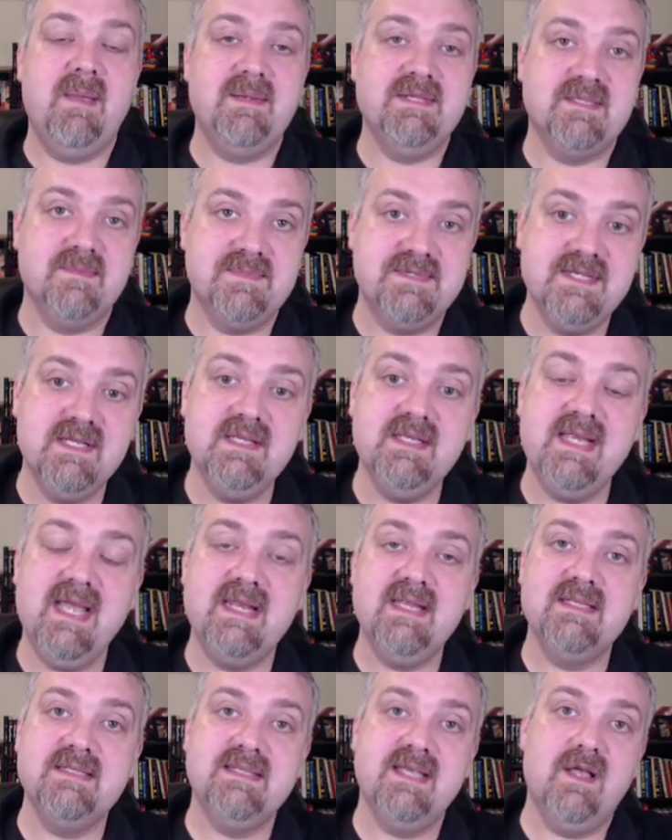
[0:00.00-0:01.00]
and maybe some
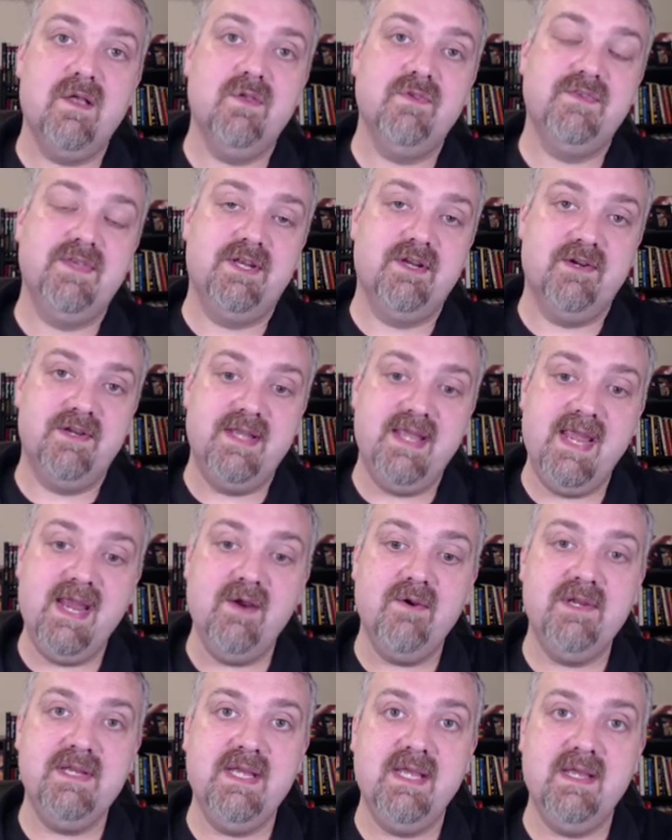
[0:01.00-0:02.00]
ciliated cells that are
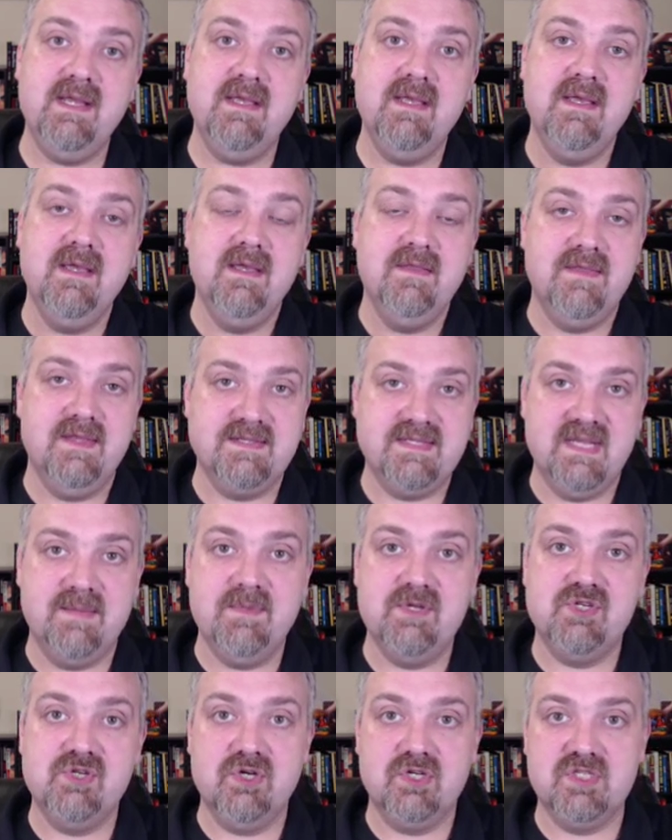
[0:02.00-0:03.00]
carrying this
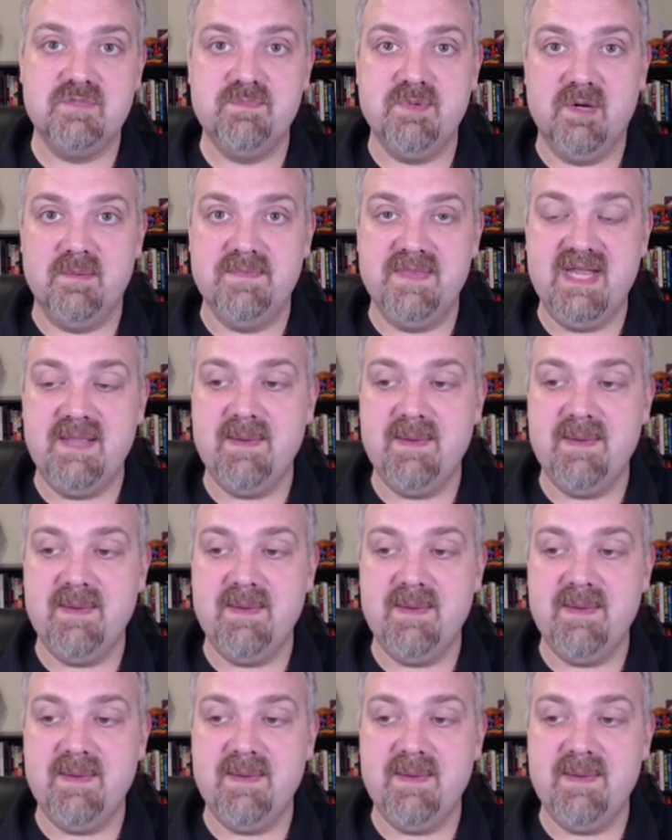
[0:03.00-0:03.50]
immature sperm.